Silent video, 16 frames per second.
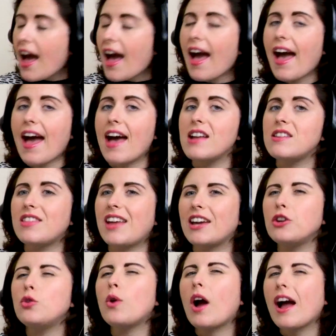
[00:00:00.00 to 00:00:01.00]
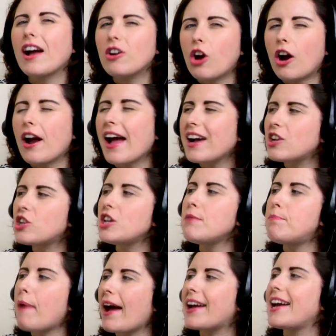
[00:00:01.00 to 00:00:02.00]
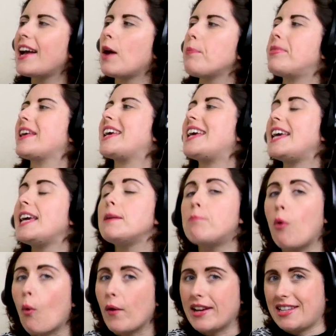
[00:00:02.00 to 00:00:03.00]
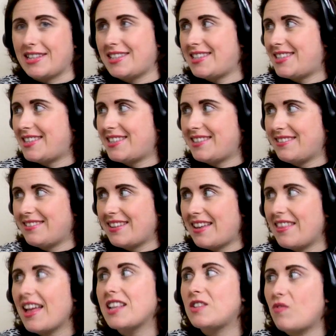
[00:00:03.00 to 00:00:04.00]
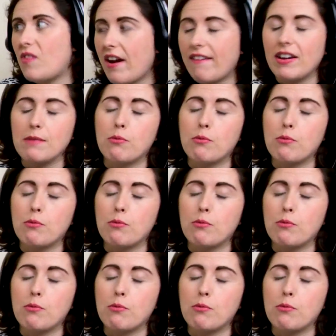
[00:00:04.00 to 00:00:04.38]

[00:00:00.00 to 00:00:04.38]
and that you are actually backing up the key points. And that's very